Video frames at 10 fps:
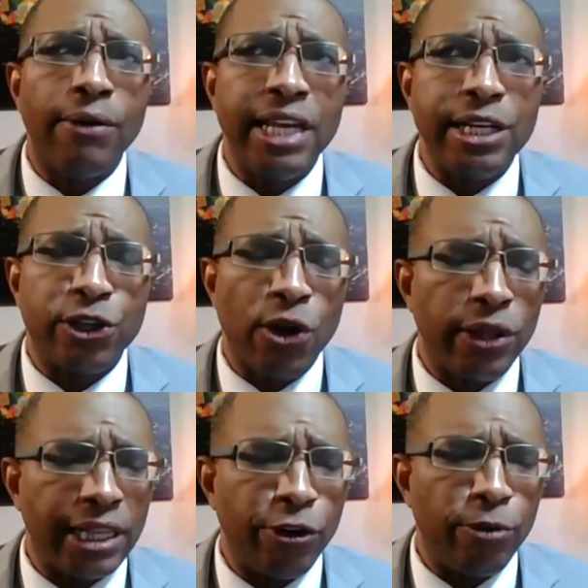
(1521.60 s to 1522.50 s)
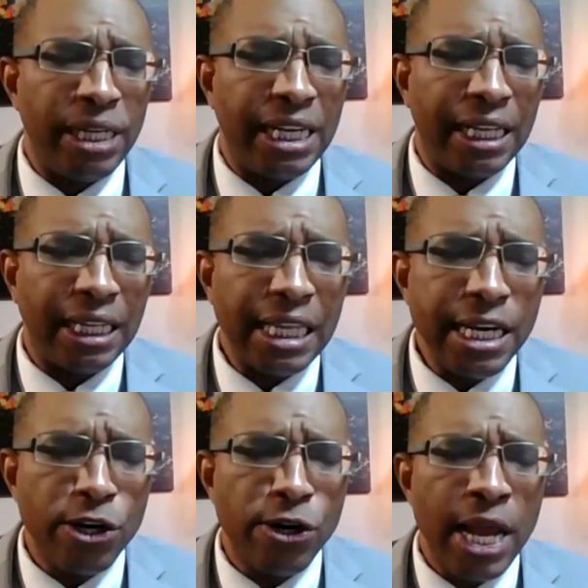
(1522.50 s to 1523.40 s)
they saw that there would be
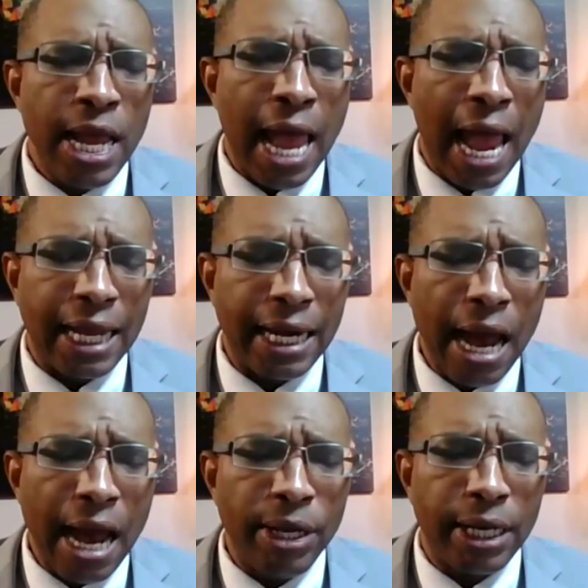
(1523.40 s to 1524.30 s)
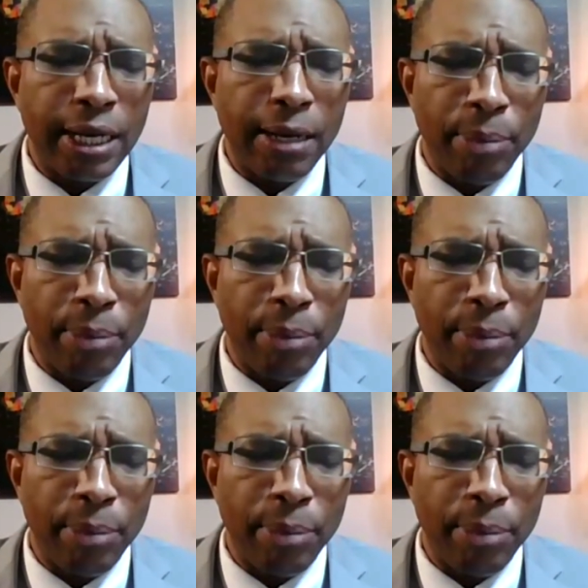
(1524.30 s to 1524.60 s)
clear economic